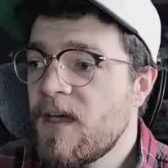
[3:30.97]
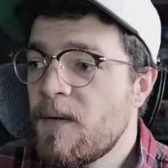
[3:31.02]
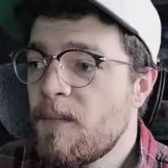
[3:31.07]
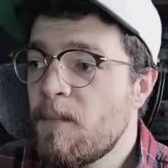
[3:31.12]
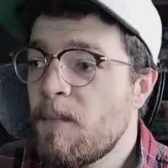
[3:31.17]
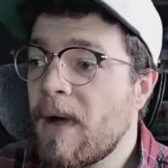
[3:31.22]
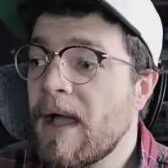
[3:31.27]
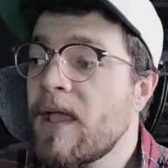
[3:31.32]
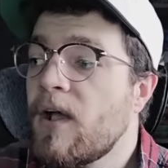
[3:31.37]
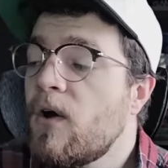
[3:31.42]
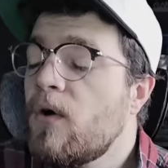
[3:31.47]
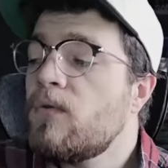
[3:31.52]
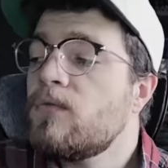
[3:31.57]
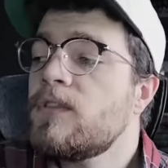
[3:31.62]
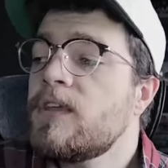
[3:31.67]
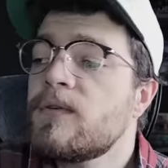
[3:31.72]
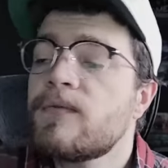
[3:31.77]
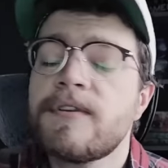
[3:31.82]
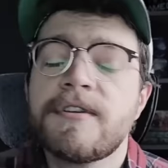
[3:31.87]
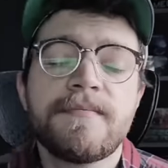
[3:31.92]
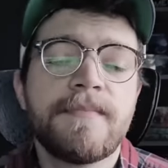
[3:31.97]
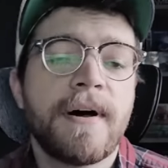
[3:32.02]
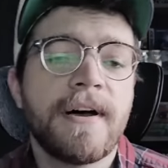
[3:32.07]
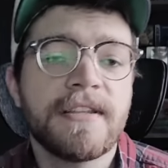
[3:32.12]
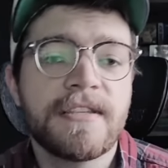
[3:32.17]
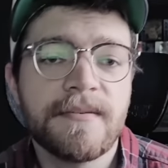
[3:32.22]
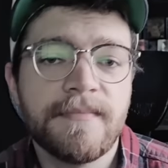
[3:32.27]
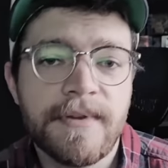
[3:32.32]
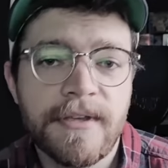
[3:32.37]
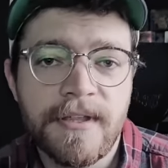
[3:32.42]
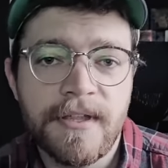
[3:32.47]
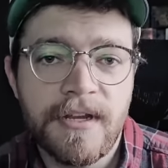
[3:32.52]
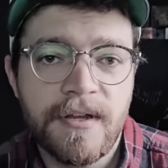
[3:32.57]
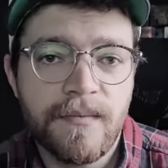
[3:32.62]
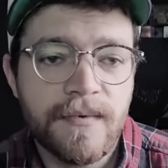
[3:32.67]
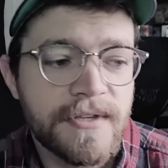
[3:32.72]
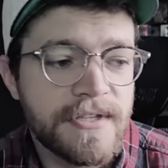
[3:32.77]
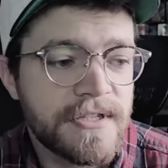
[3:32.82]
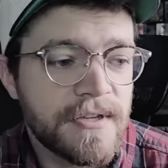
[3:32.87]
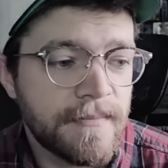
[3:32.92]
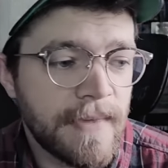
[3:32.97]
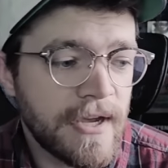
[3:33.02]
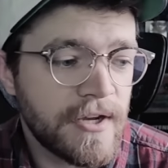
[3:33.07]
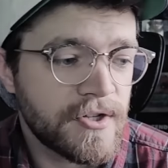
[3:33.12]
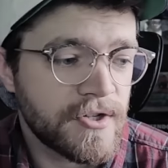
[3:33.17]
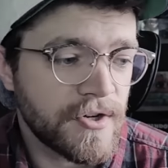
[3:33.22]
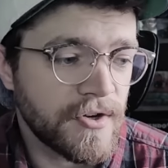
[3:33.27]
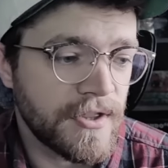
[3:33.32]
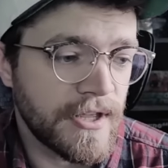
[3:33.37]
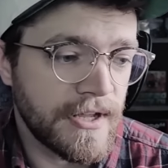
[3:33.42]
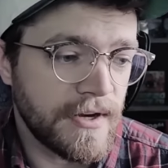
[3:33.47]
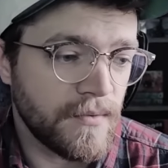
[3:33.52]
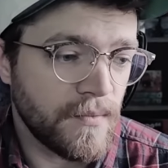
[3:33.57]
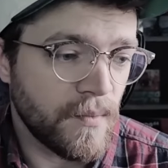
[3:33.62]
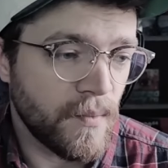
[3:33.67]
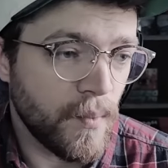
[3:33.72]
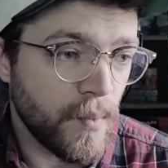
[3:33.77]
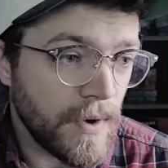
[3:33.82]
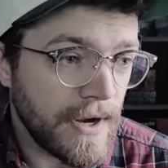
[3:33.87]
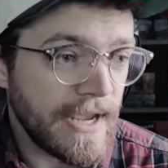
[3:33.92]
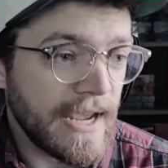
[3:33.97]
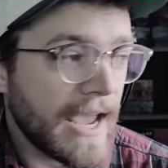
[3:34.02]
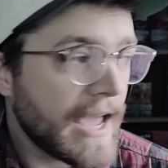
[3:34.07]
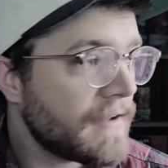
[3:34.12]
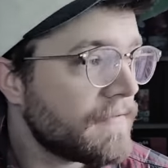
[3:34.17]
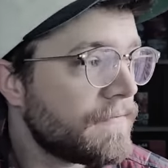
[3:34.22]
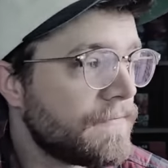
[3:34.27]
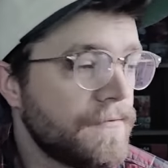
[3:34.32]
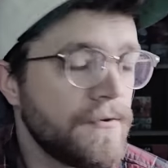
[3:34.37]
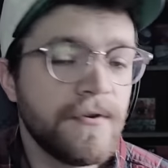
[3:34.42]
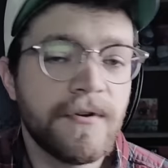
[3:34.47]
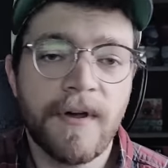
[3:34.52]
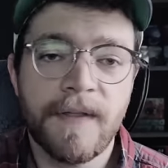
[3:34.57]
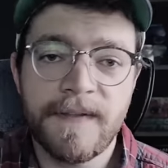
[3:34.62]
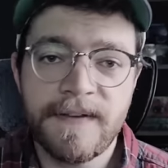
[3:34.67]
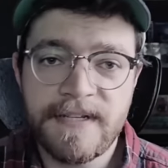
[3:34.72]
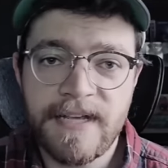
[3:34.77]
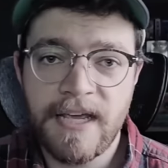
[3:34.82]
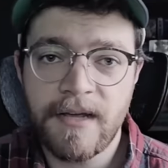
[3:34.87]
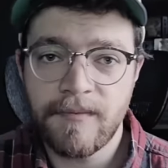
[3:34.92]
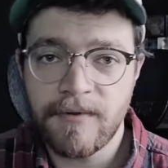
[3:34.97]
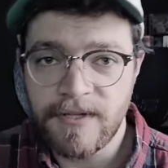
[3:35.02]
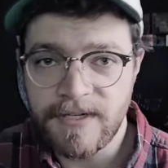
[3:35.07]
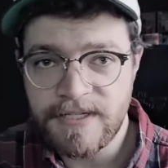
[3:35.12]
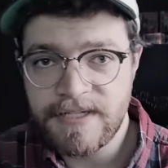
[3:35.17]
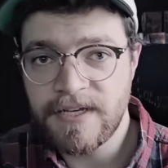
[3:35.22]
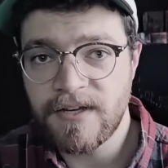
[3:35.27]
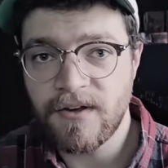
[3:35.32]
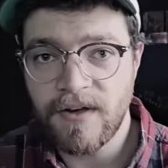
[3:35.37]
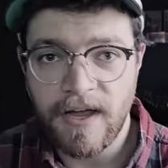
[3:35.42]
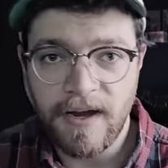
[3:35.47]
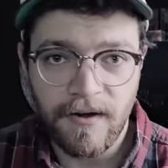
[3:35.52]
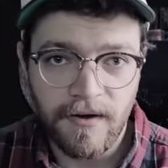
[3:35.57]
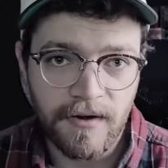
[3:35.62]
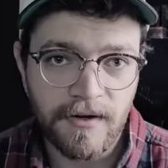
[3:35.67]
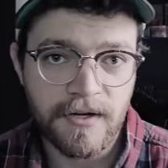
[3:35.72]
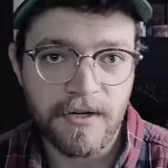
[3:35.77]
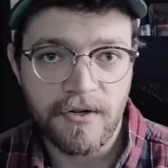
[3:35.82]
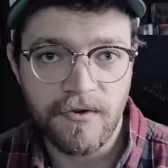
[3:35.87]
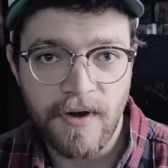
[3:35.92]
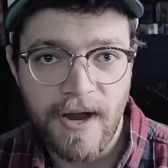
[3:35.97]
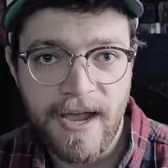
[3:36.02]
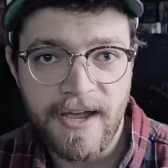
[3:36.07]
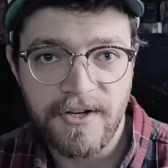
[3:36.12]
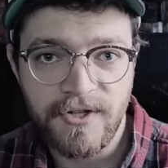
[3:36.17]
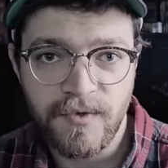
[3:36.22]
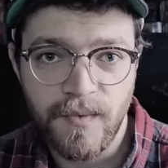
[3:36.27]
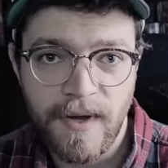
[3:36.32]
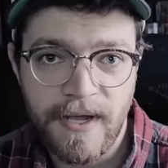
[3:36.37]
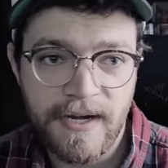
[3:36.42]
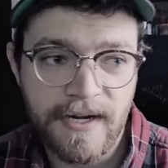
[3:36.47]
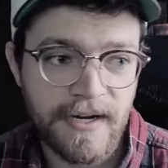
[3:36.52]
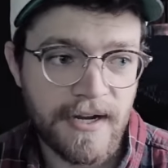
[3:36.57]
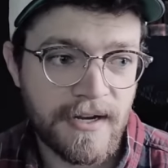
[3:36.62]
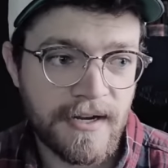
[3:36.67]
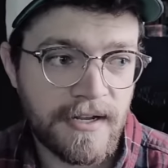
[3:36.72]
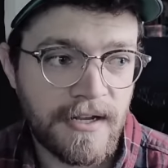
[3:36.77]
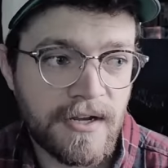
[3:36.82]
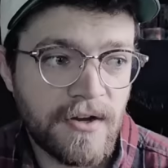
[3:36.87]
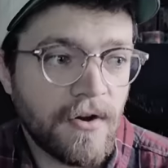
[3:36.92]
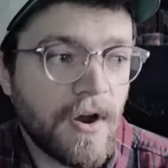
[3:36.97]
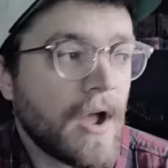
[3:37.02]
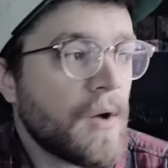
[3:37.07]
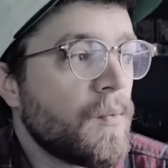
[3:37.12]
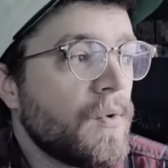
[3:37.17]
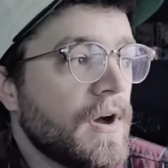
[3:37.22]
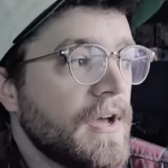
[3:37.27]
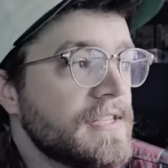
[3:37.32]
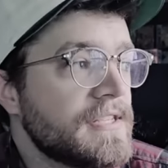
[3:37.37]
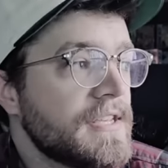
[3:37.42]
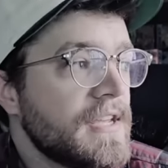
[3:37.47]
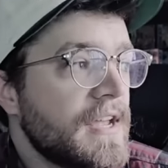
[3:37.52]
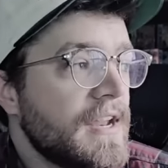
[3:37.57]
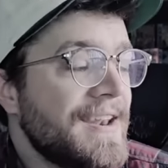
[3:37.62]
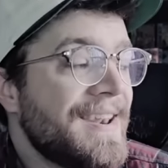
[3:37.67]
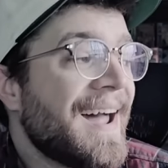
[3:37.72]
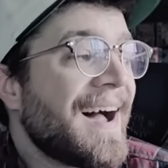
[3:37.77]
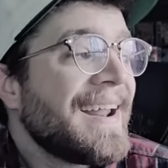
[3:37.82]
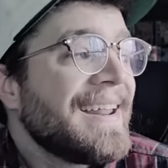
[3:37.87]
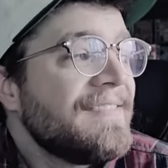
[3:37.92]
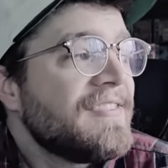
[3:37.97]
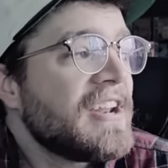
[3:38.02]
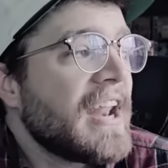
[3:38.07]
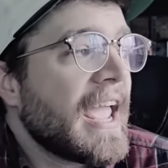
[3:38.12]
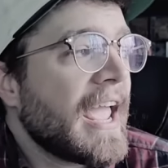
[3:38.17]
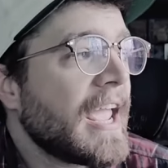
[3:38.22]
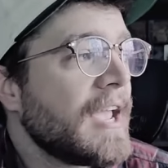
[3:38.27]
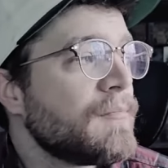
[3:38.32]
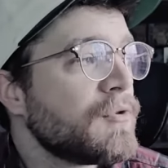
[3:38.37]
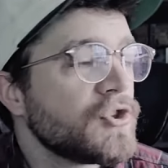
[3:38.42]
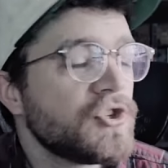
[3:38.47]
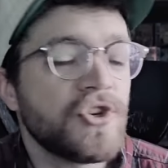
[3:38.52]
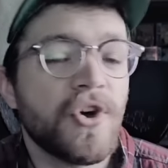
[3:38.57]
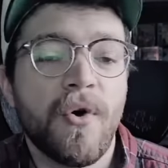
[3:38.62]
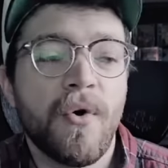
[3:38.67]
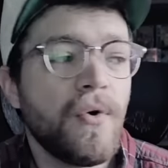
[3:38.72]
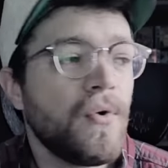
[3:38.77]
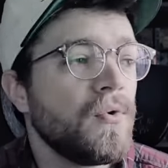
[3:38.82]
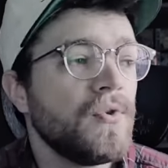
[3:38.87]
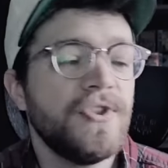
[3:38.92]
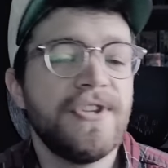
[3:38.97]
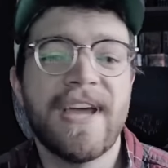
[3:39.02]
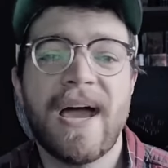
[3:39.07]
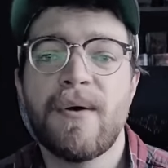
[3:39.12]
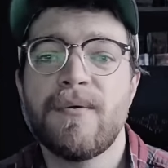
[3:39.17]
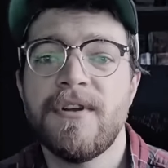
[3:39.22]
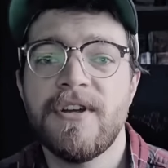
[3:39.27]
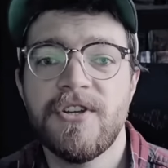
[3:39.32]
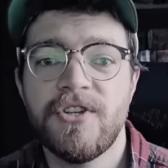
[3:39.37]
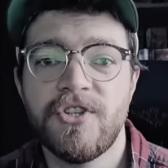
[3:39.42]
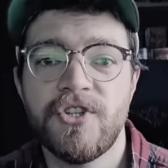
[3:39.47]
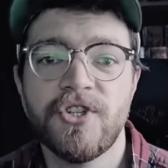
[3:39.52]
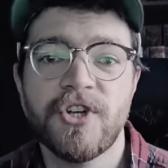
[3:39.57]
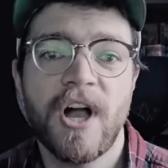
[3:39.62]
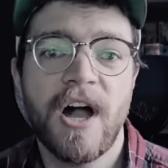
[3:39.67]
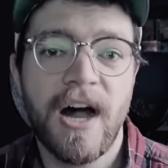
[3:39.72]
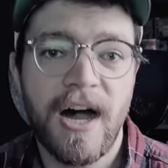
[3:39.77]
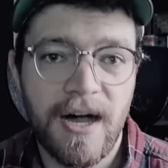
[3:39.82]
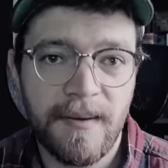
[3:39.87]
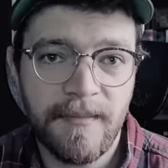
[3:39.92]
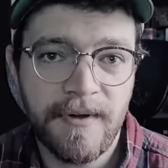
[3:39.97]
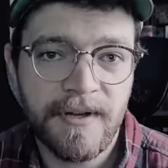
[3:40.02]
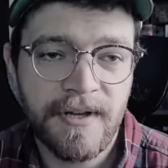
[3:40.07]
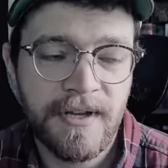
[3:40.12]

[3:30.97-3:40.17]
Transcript: my only responsibility was to make sure that we had food on the table until Erica graduated. And here I was, not even able to hold down a job.